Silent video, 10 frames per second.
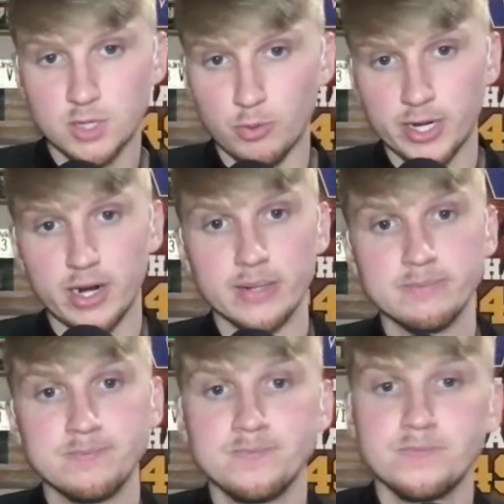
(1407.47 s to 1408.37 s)
So bring it
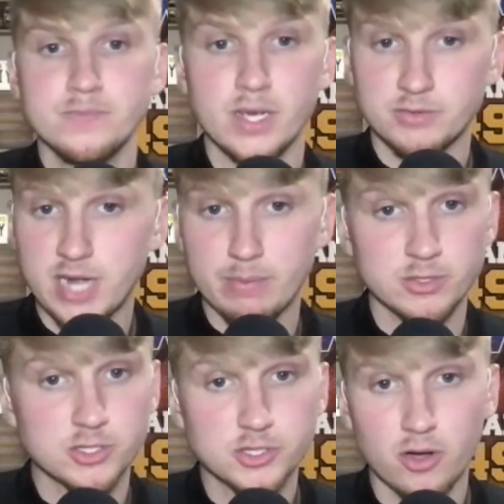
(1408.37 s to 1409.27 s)
on. If
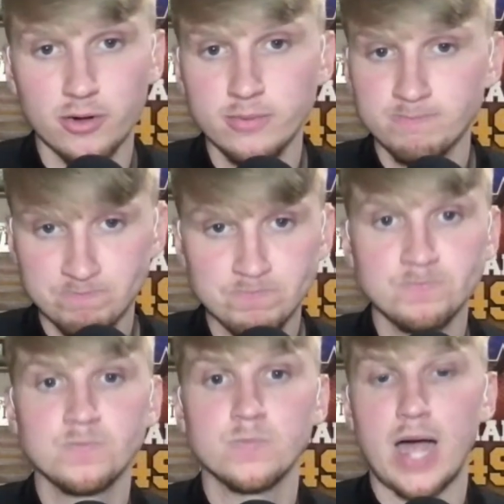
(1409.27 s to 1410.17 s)
Shapin's the starter,
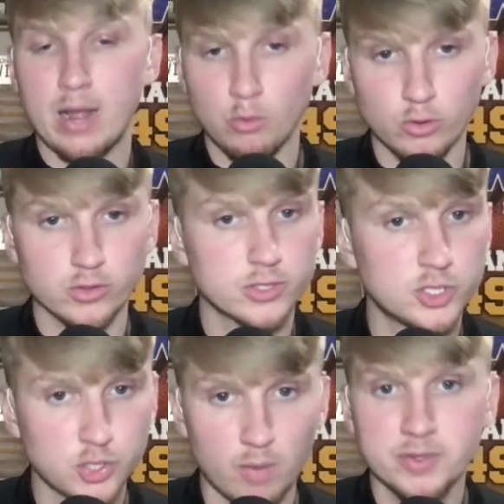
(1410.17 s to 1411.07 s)
I will
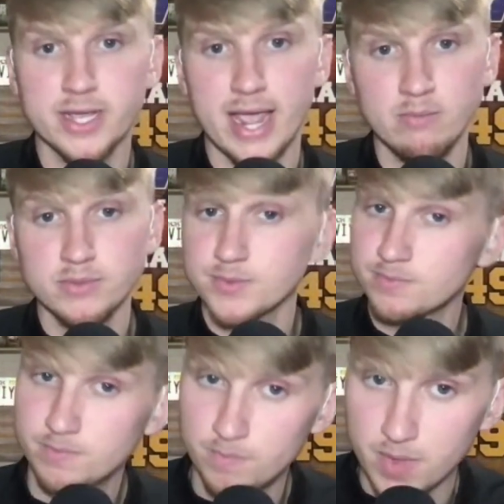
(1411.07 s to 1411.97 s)
show up to the
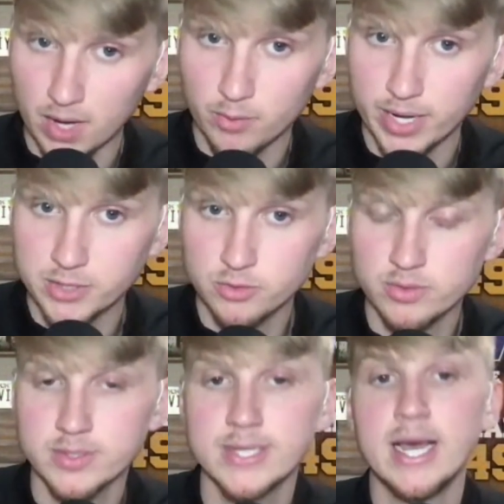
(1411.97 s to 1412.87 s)
games, I'm not
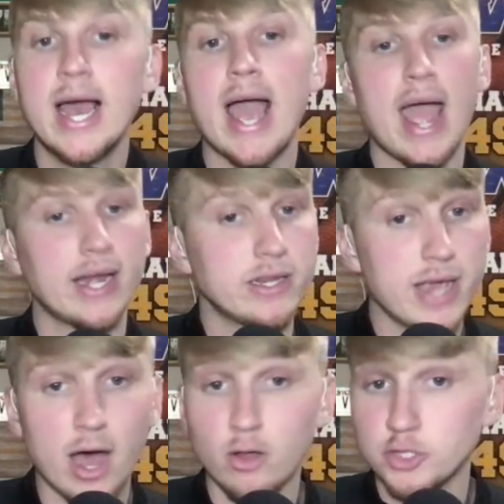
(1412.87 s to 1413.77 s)
credentialed,
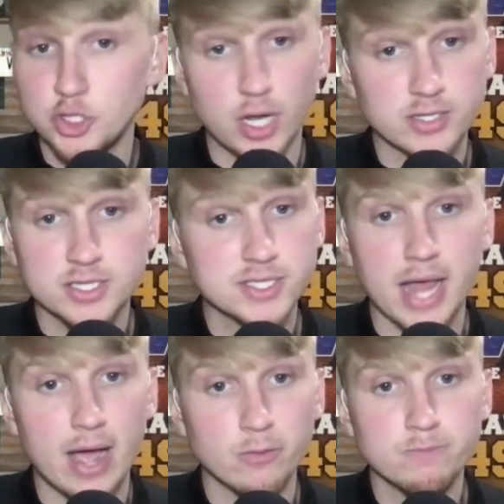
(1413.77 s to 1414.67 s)
and yell just
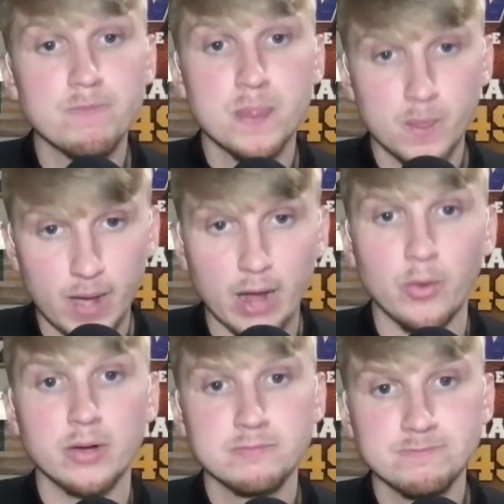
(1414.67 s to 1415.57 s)
as loud.
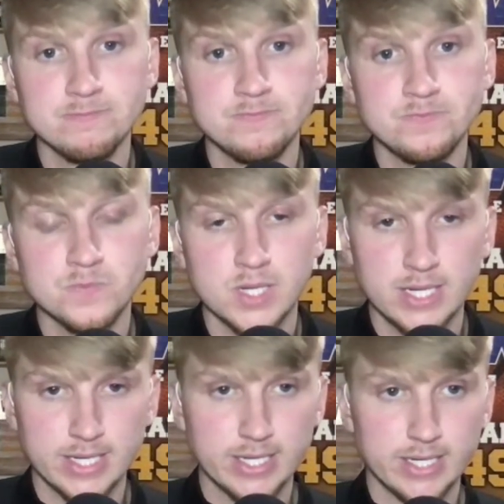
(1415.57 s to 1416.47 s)
I will.
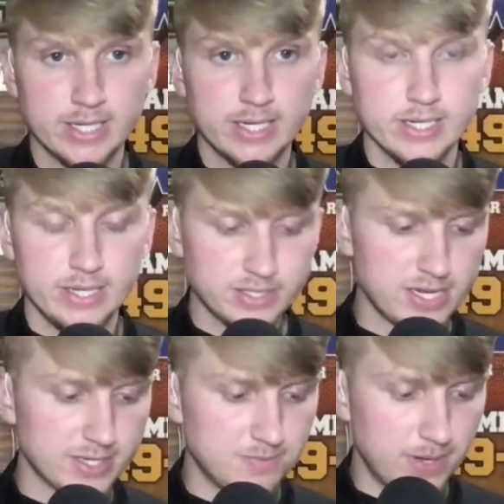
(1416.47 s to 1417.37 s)

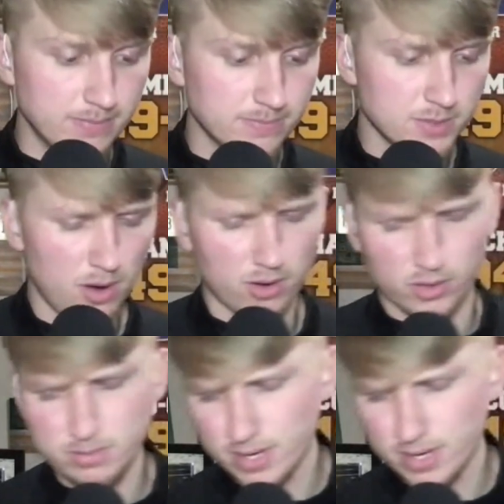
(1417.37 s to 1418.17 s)
This has been Tomorrow.